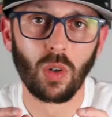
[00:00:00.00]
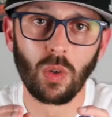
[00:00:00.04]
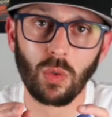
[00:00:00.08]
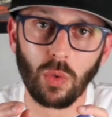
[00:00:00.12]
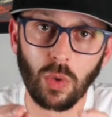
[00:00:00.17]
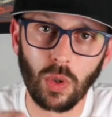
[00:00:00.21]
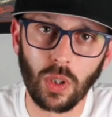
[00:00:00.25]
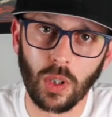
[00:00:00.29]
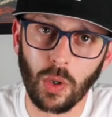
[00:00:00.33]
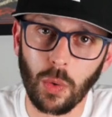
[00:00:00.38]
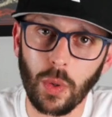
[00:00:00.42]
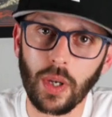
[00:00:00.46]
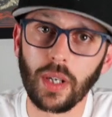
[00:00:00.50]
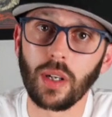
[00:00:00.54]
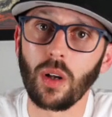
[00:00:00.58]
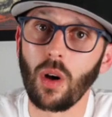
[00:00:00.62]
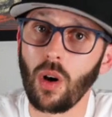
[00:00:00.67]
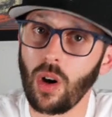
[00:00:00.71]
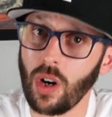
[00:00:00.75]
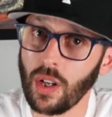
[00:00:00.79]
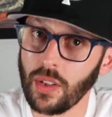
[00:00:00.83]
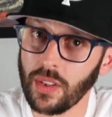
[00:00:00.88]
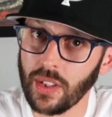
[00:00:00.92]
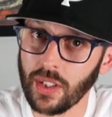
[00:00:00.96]
For a quick
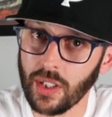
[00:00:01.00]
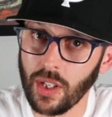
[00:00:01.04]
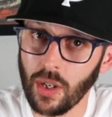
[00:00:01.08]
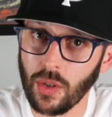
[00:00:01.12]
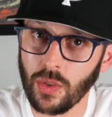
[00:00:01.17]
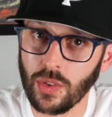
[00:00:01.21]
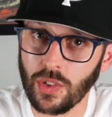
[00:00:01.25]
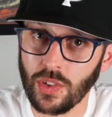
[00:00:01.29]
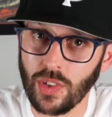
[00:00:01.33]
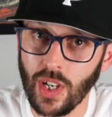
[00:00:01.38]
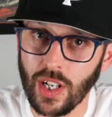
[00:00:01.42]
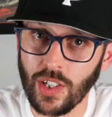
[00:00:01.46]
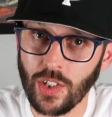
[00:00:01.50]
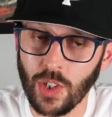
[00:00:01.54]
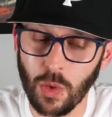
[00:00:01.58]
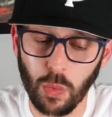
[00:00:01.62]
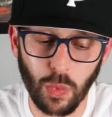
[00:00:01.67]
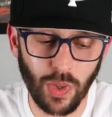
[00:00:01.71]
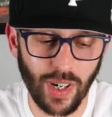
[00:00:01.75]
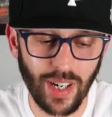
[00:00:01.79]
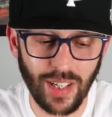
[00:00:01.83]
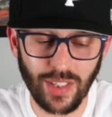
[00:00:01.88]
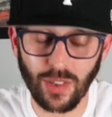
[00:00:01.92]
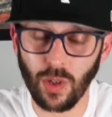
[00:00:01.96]
on-the-go session
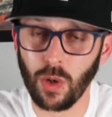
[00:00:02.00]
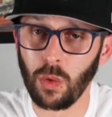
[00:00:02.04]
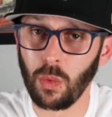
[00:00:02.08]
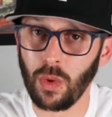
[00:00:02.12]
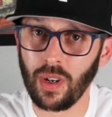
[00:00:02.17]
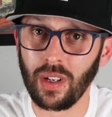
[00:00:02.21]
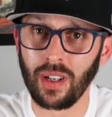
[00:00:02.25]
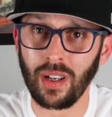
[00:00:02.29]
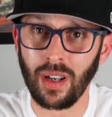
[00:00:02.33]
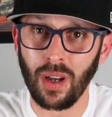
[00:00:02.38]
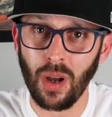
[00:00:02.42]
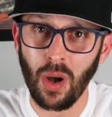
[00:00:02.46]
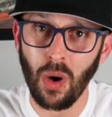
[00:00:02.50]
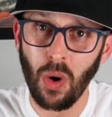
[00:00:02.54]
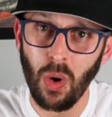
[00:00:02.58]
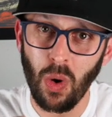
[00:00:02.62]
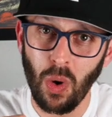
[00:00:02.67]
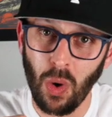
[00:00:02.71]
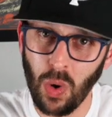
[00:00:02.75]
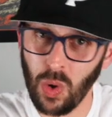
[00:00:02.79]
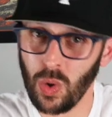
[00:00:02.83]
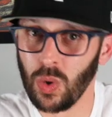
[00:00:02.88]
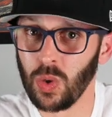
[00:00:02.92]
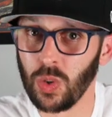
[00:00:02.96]
where I don't want to
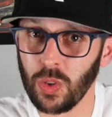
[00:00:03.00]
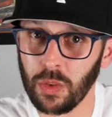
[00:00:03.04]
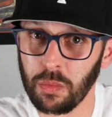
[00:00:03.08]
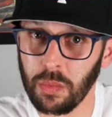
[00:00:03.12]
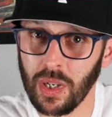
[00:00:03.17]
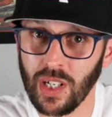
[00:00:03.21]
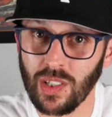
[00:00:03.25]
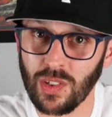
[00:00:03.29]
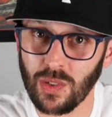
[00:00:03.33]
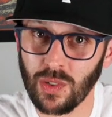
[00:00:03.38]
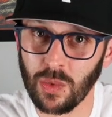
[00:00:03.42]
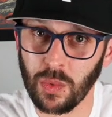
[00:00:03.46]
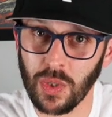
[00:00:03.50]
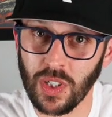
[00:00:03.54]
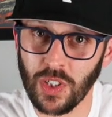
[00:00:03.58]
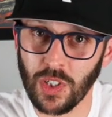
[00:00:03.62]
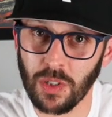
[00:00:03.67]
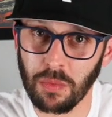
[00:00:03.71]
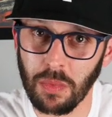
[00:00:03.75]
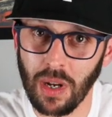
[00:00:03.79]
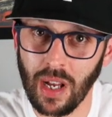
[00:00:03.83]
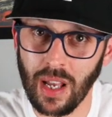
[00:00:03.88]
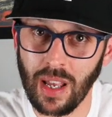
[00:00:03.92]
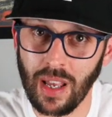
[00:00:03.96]
hold my Switch
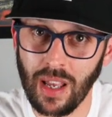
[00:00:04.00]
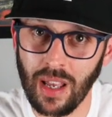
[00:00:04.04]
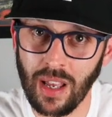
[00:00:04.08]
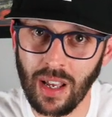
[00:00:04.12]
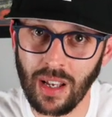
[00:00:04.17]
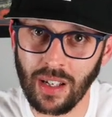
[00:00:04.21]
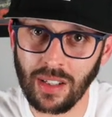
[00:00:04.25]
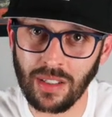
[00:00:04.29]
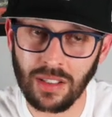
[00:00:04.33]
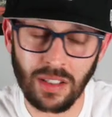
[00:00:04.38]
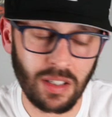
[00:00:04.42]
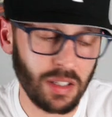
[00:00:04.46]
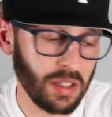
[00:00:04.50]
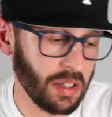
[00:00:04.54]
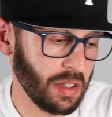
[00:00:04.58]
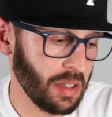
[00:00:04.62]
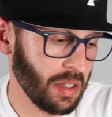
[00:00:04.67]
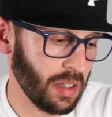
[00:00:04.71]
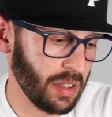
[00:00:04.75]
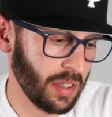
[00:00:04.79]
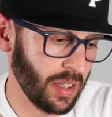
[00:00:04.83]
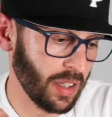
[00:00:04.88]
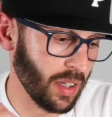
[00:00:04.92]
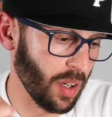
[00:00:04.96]
in my hand,
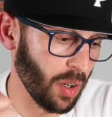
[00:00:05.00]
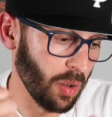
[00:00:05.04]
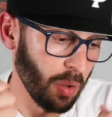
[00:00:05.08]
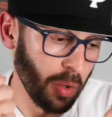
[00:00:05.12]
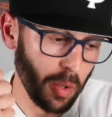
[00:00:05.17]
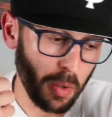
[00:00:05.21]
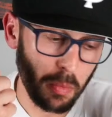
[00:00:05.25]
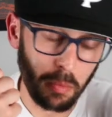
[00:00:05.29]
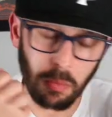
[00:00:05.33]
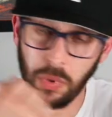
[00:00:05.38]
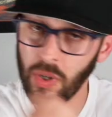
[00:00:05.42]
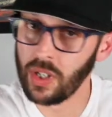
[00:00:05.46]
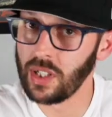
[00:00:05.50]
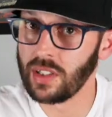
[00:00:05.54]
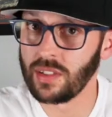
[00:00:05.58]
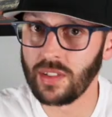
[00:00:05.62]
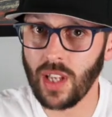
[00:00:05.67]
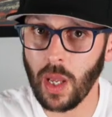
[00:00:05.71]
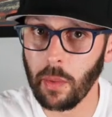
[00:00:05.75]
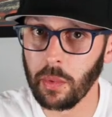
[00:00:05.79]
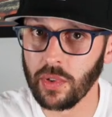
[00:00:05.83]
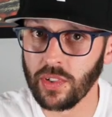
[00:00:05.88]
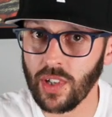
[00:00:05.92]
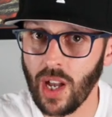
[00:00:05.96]
put it in
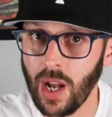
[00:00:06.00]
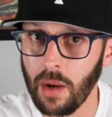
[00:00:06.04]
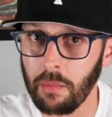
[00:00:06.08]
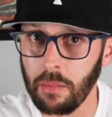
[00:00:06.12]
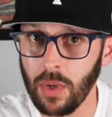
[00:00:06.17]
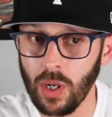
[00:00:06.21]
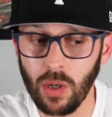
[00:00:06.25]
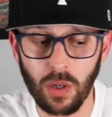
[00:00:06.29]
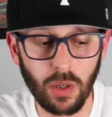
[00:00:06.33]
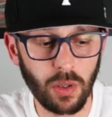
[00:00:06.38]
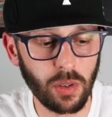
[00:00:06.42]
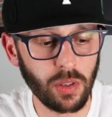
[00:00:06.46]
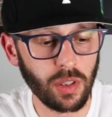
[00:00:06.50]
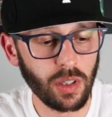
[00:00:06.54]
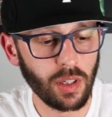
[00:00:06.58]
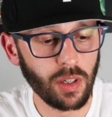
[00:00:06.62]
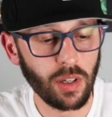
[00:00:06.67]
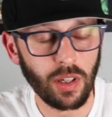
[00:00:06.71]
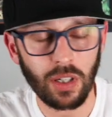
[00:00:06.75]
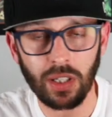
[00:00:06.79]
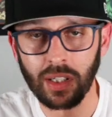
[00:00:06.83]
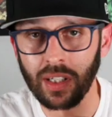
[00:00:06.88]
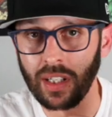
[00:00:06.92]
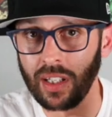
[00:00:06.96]
tabletop mode,
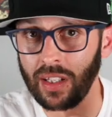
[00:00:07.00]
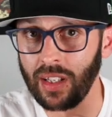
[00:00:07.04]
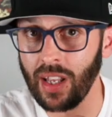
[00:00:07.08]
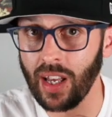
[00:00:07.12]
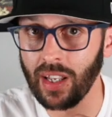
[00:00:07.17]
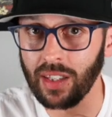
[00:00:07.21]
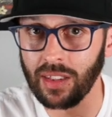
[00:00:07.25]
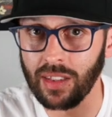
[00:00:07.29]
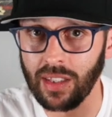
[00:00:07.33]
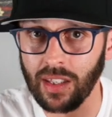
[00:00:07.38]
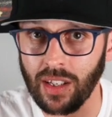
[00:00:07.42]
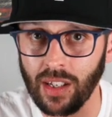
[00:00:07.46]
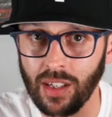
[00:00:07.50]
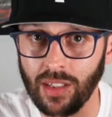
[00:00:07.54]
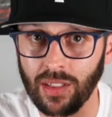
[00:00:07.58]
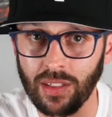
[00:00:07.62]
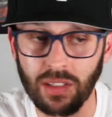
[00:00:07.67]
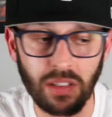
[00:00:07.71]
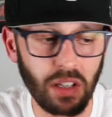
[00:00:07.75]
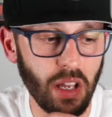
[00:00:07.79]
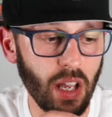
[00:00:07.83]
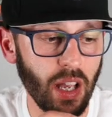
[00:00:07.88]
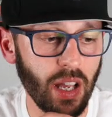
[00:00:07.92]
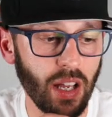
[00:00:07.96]
connect
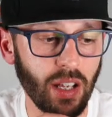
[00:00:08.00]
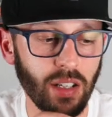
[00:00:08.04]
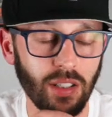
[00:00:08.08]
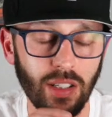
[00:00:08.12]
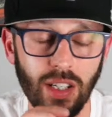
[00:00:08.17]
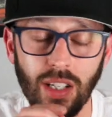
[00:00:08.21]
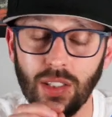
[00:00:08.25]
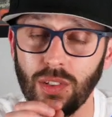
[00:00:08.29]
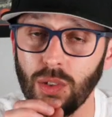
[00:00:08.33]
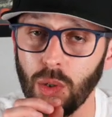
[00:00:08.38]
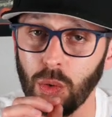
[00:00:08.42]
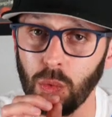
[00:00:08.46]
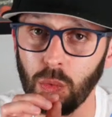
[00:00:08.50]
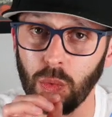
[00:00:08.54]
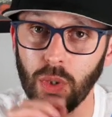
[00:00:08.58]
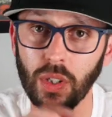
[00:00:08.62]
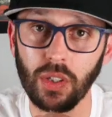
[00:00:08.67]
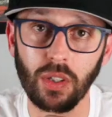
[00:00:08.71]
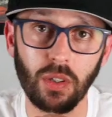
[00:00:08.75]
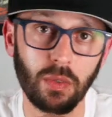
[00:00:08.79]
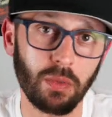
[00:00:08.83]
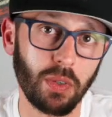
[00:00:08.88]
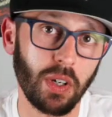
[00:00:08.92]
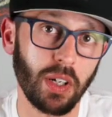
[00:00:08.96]
this, and it's a
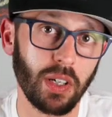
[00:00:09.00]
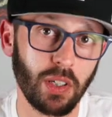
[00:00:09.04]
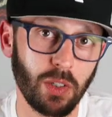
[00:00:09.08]
really fun